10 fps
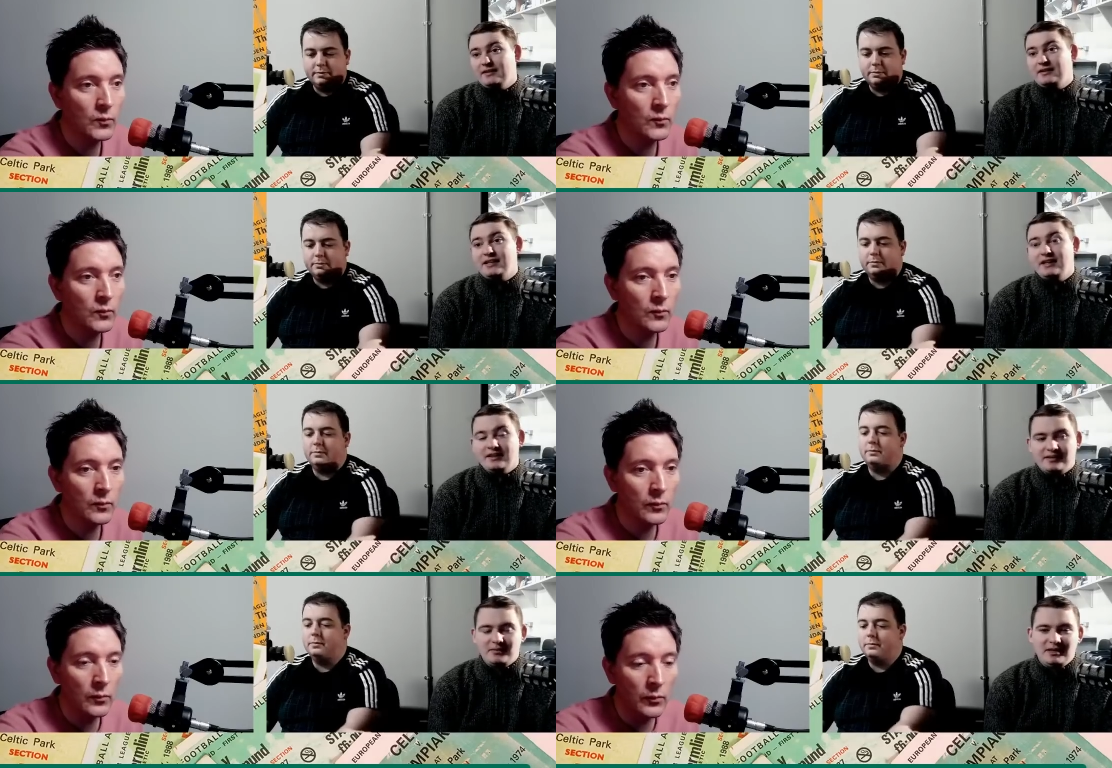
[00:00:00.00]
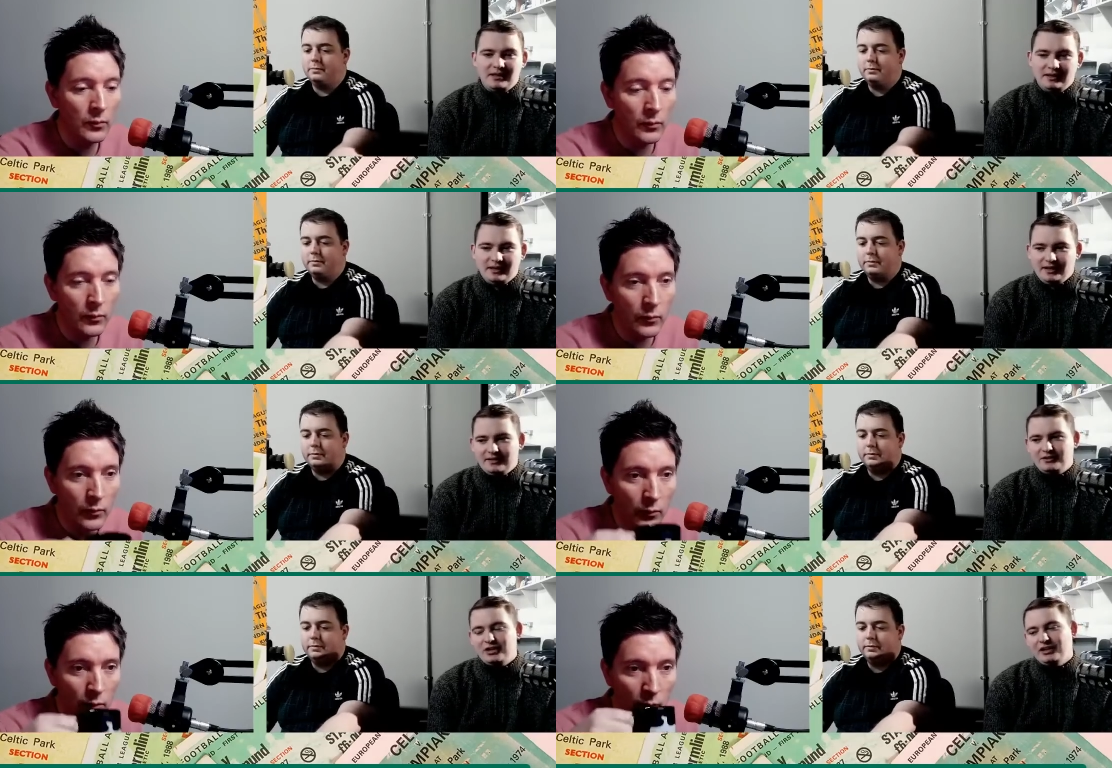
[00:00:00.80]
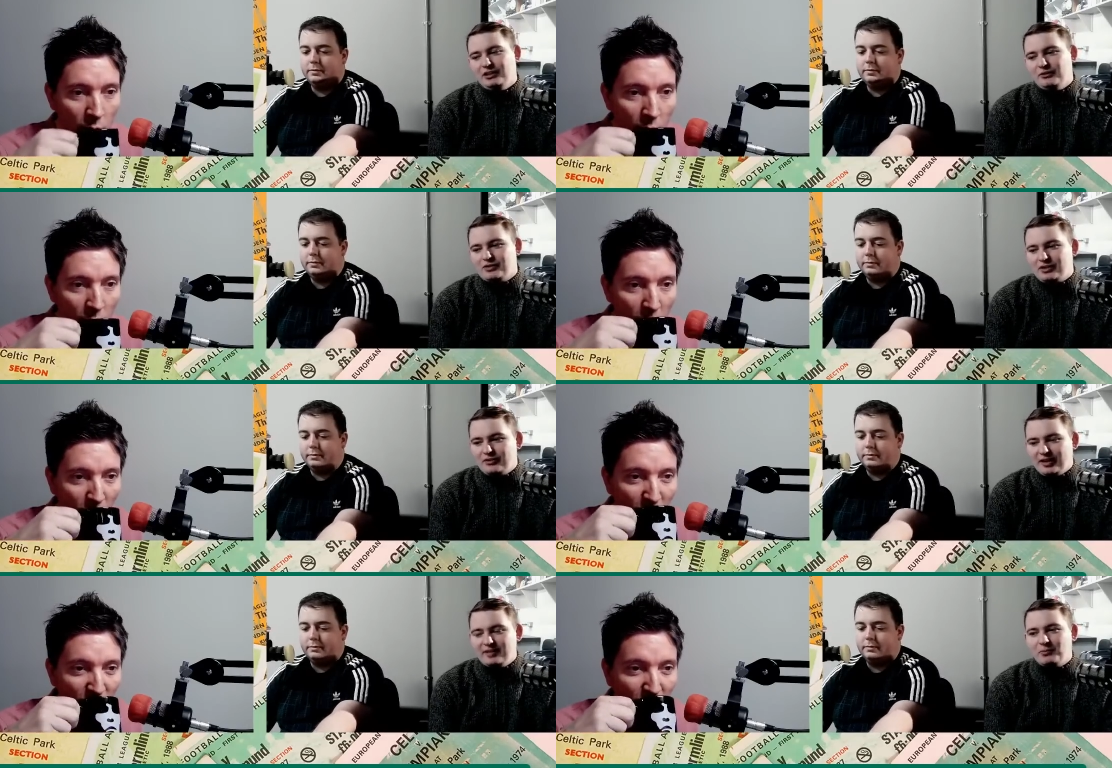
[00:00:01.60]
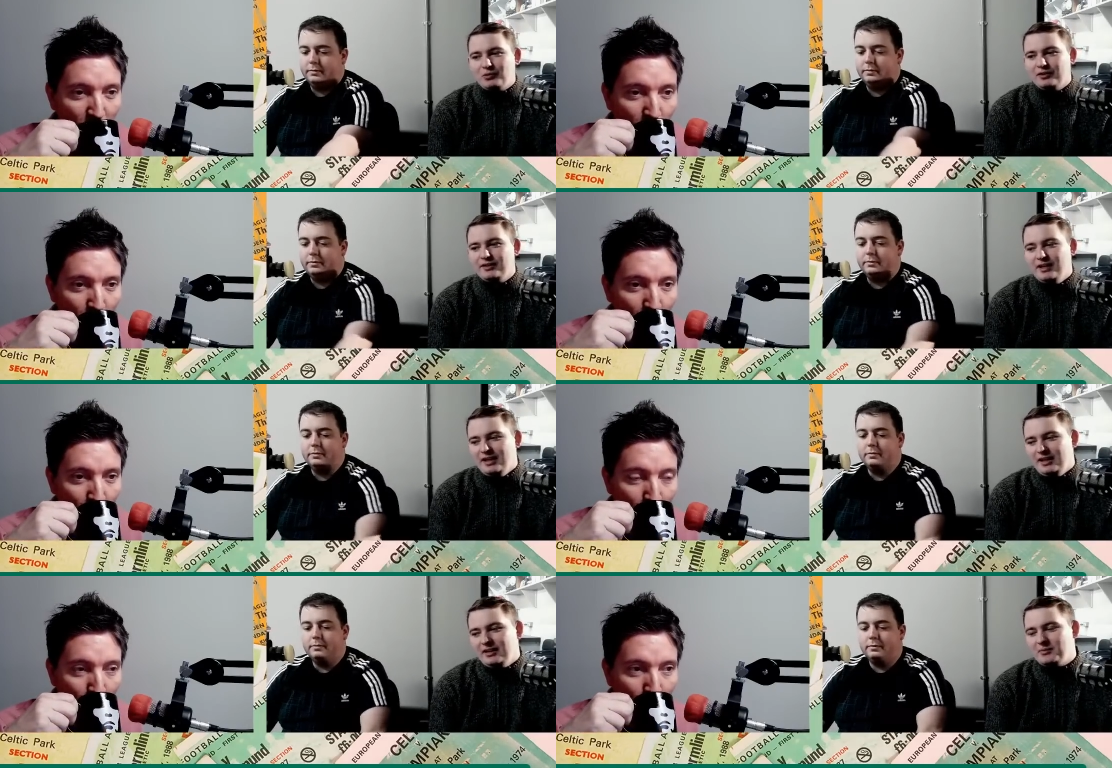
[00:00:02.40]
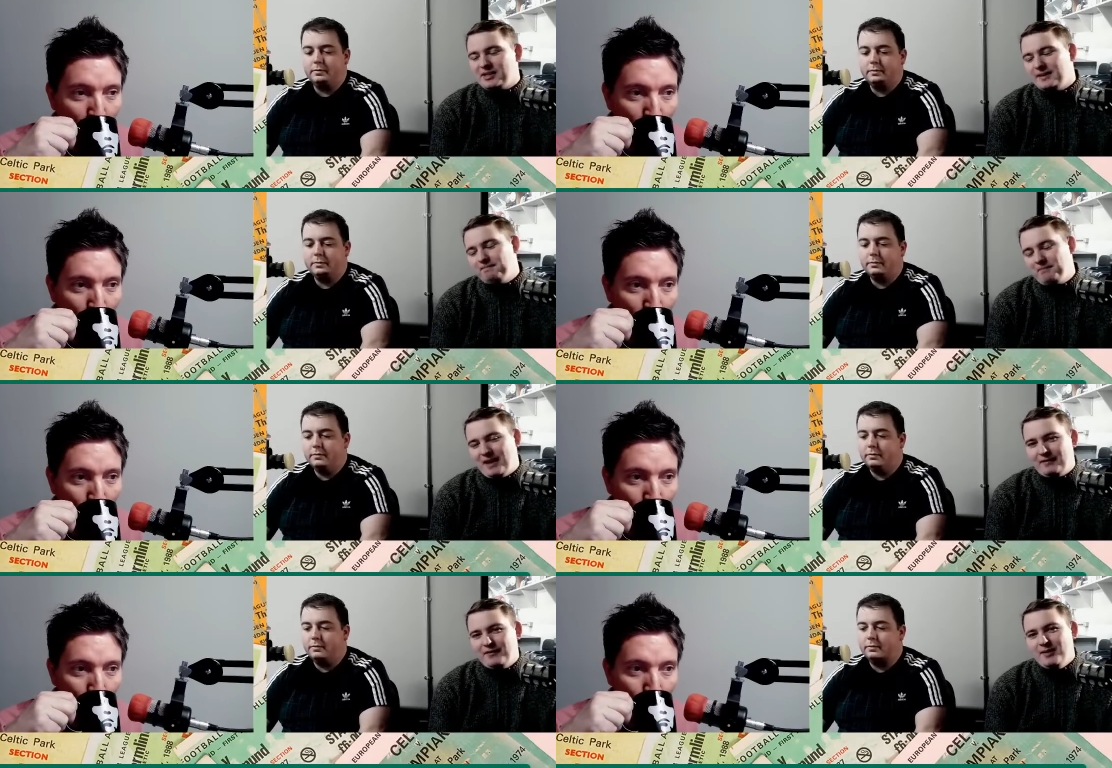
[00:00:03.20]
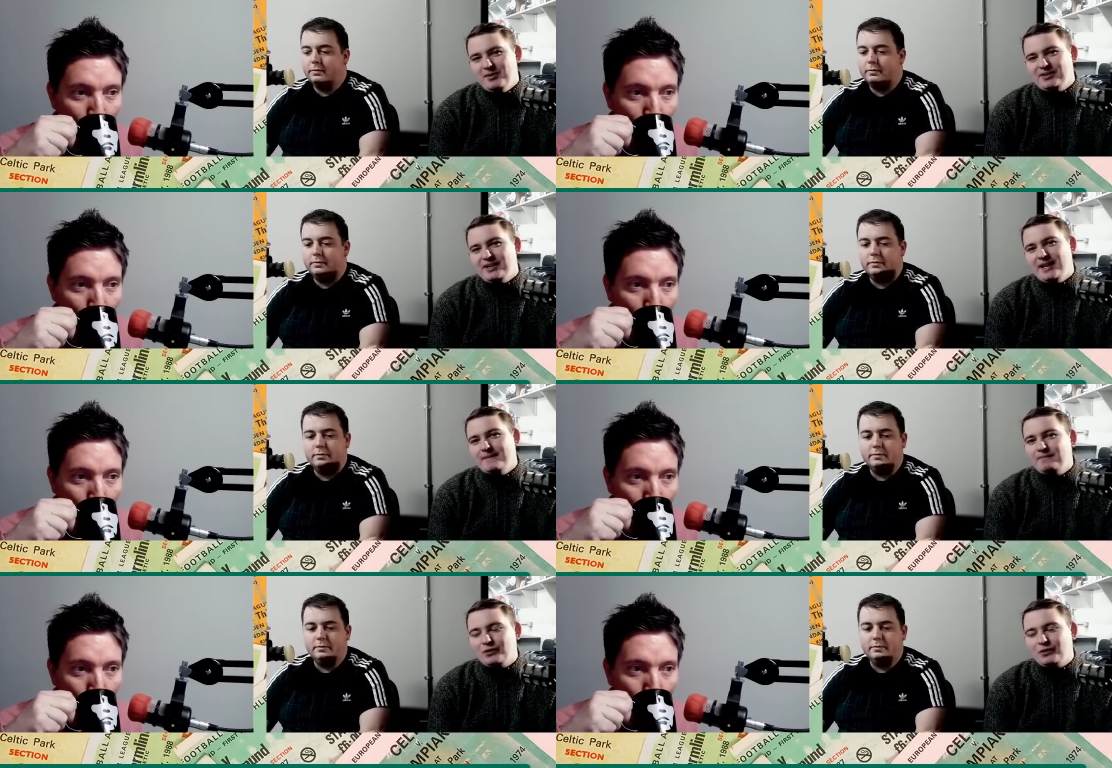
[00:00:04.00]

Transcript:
Speaker 1: to, see this. I mean, the, the trailer looks incredible, and there was a, a famous um,